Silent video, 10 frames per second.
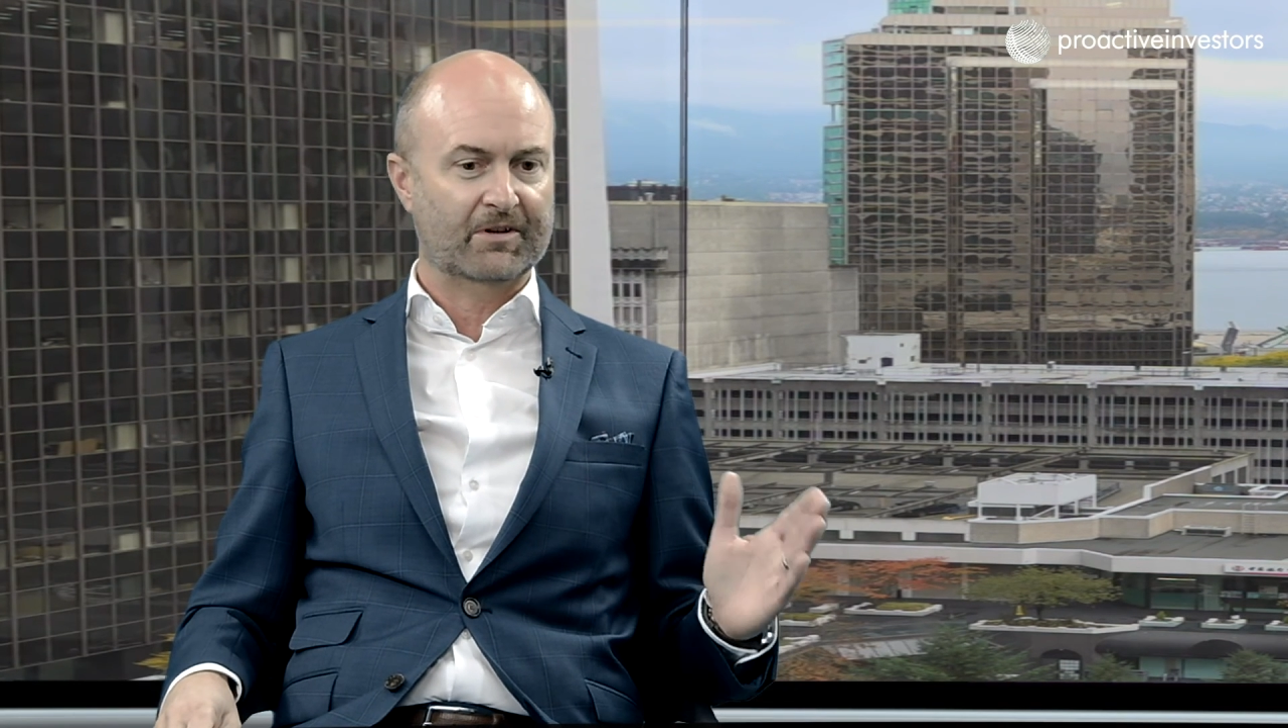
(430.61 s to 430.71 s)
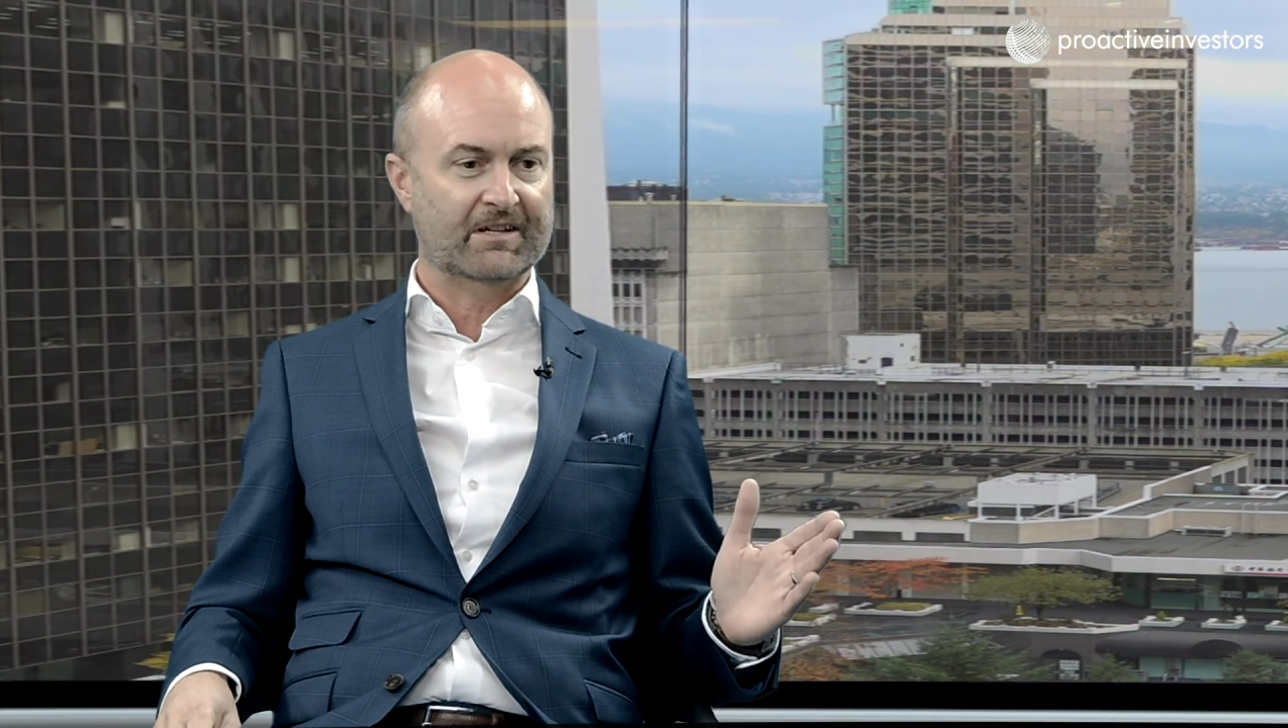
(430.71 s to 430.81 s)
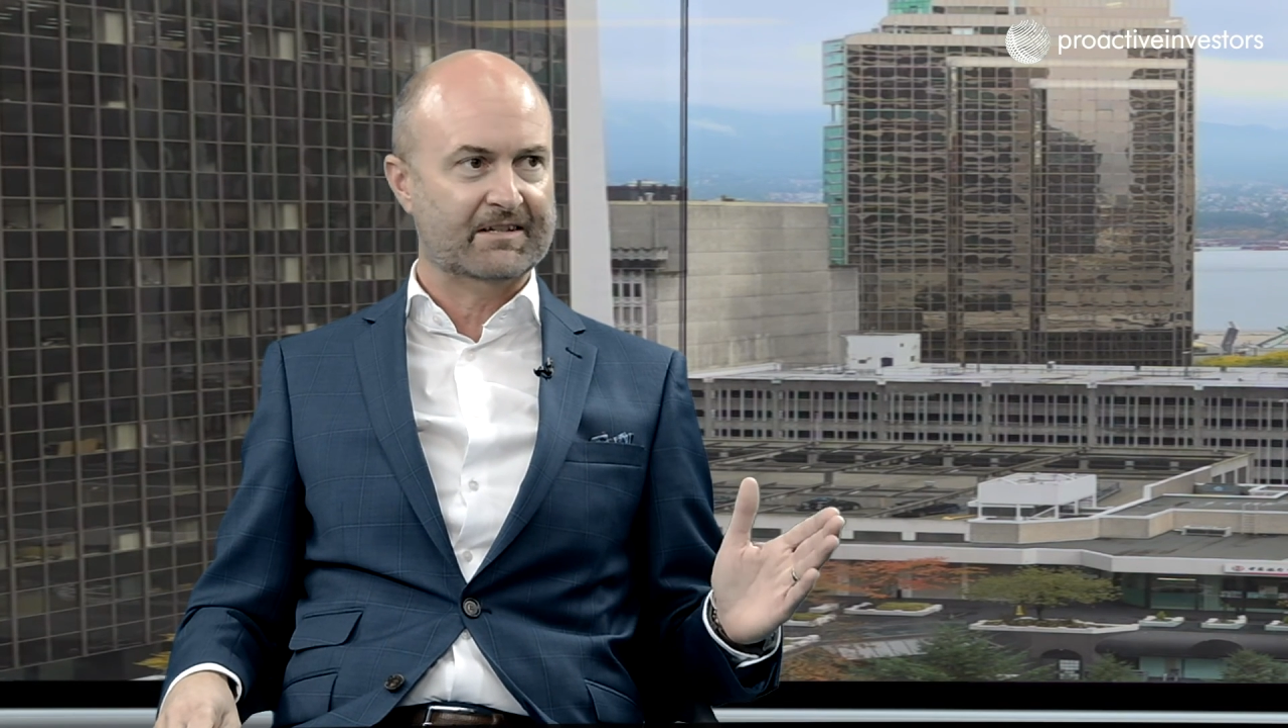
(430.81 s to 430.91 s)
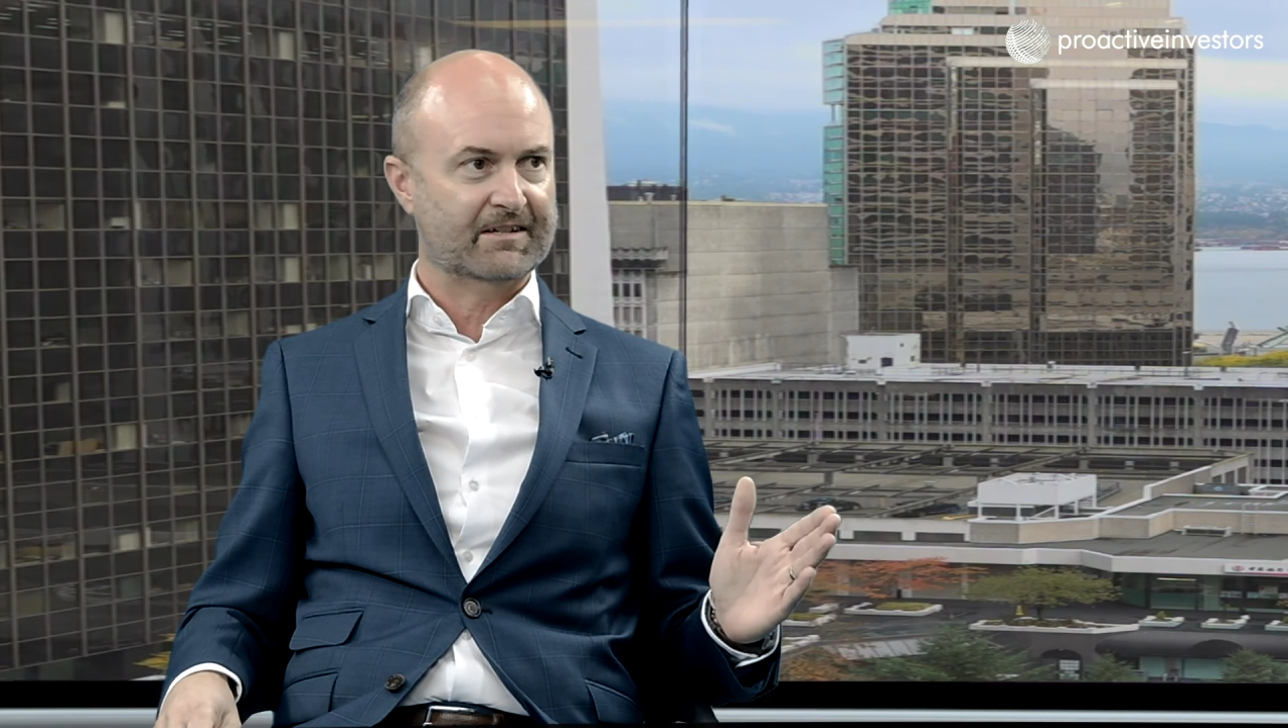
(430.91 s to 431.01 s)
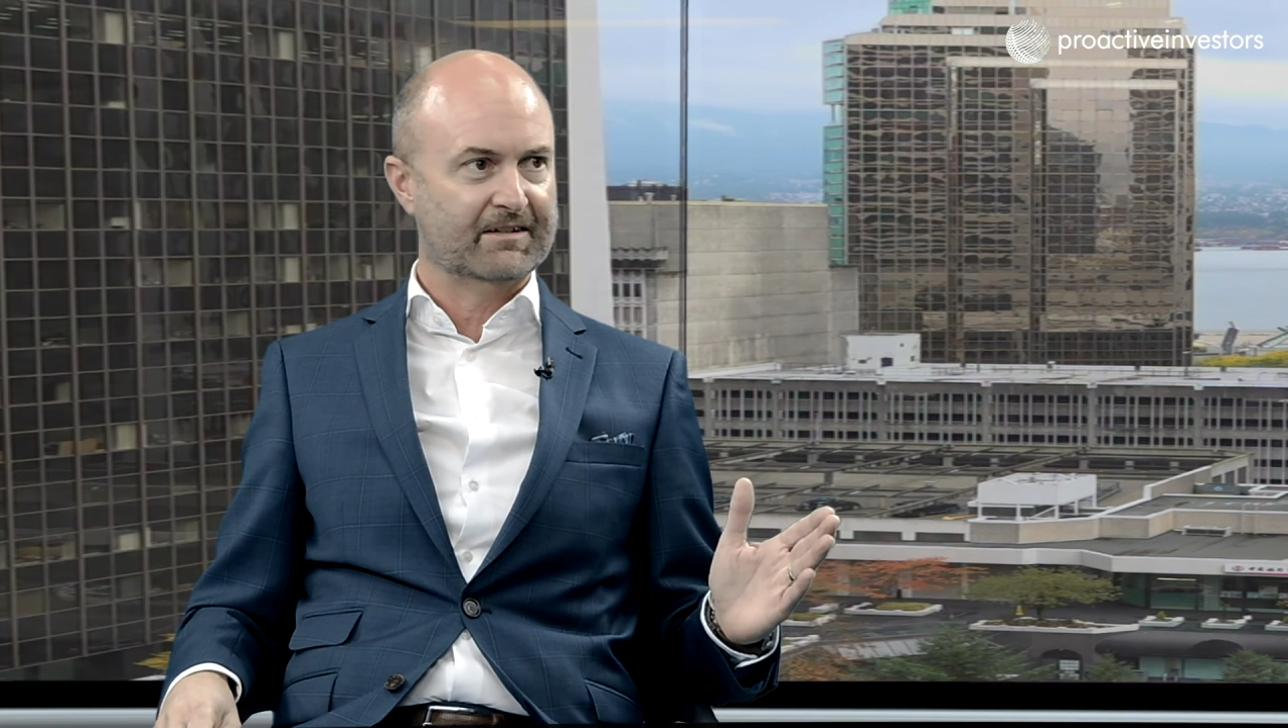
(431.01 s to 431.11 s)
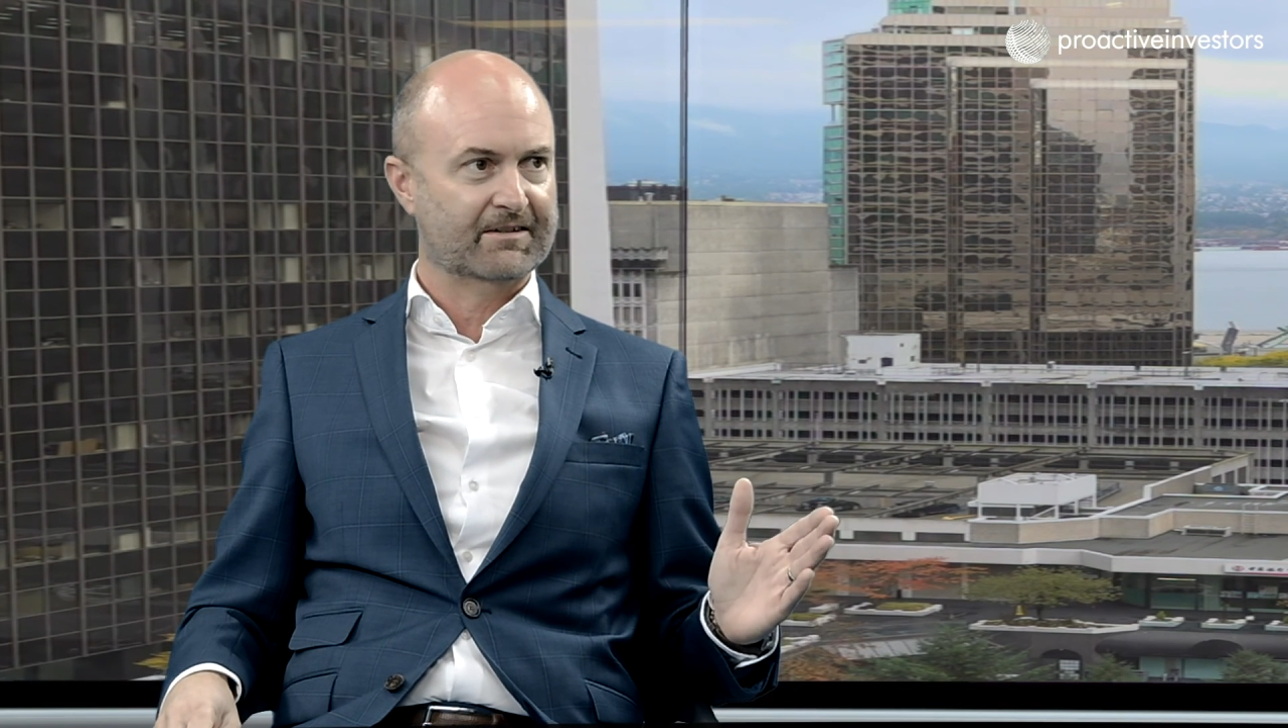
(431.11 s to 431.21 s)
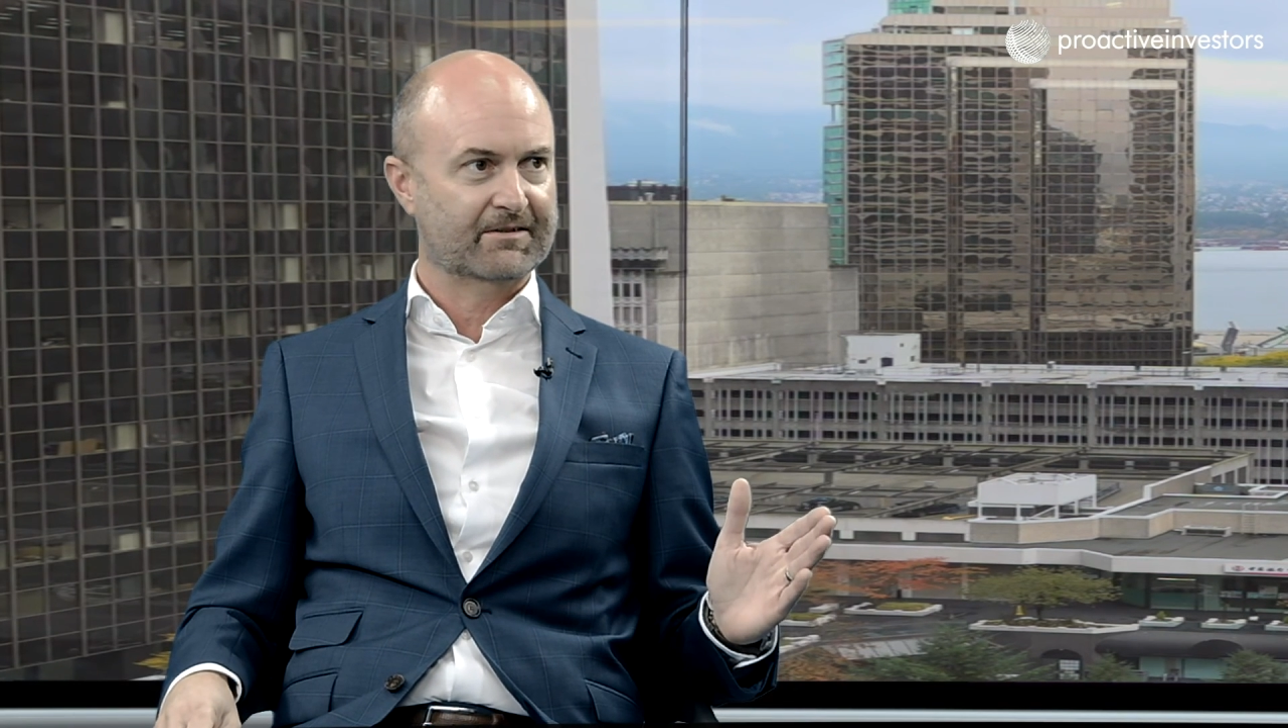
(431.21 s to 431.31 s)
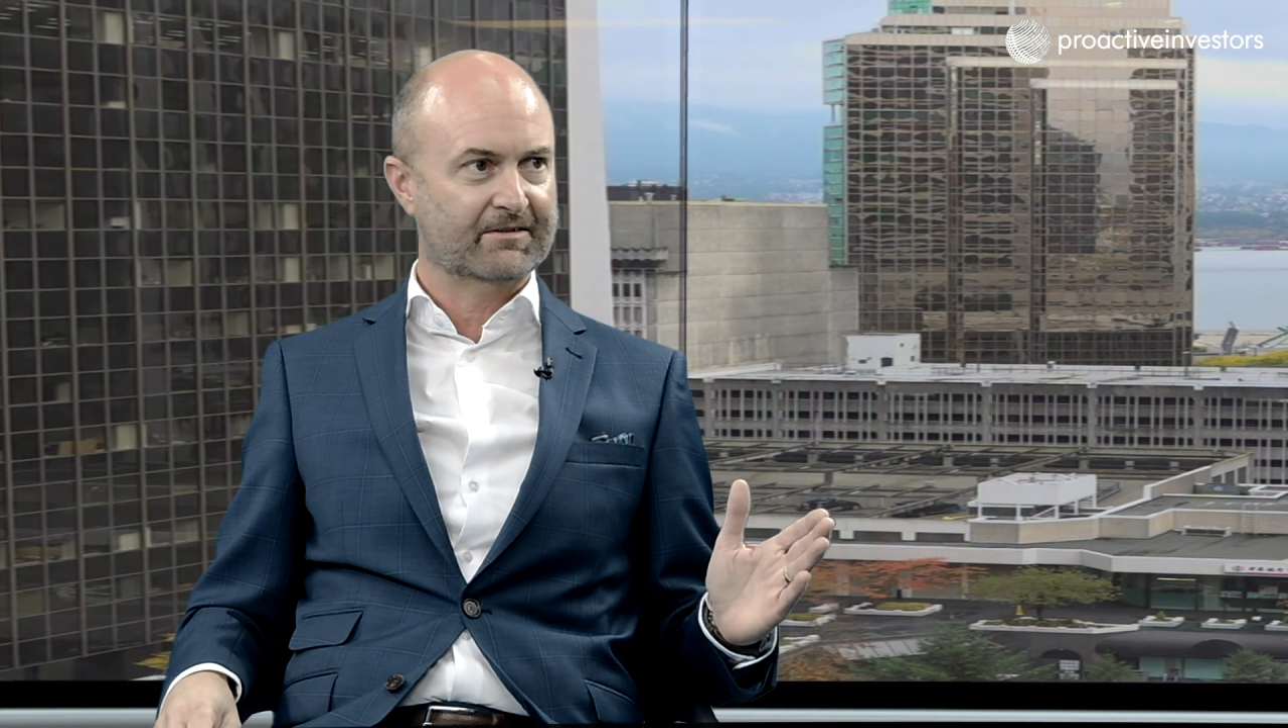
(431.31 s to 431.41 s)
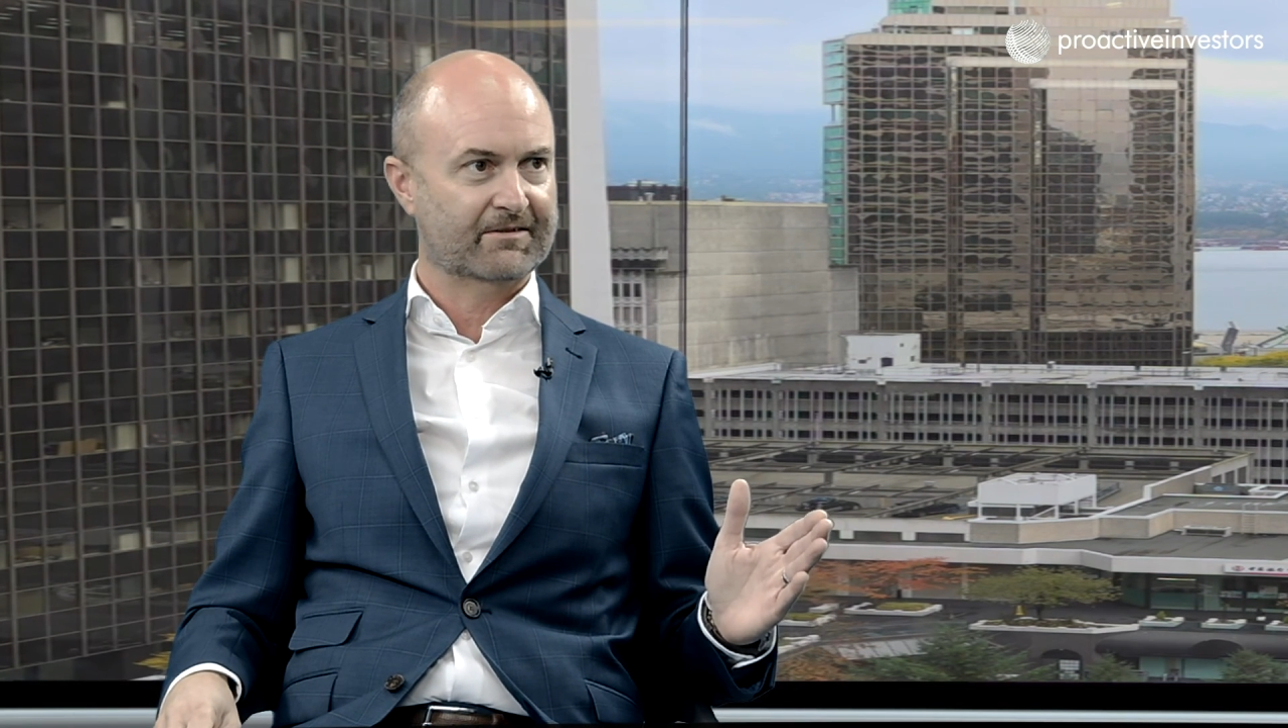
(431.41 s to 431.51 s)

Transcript: listings.